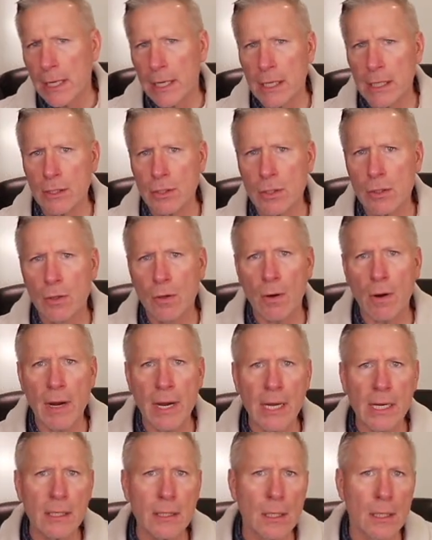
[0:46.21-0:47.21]
in
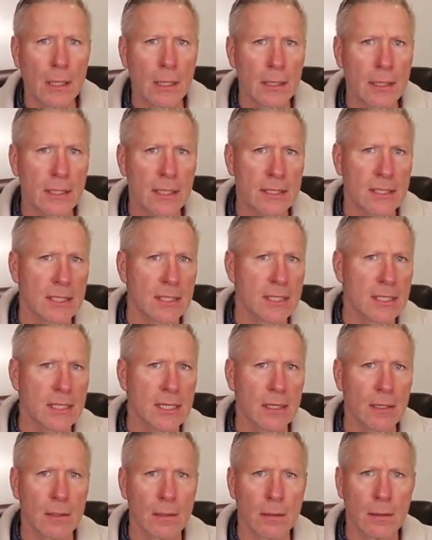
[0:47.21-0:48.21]
Ukraine, uh, this is
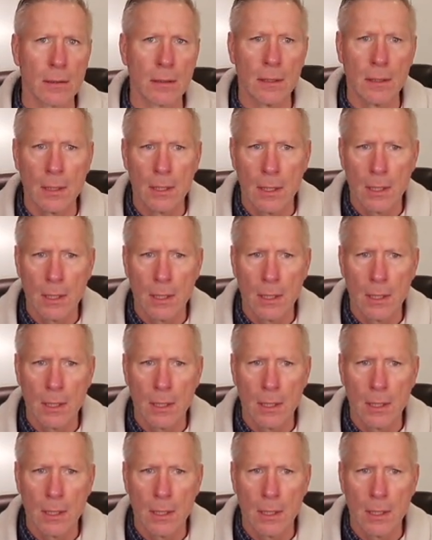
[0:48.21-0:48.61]
still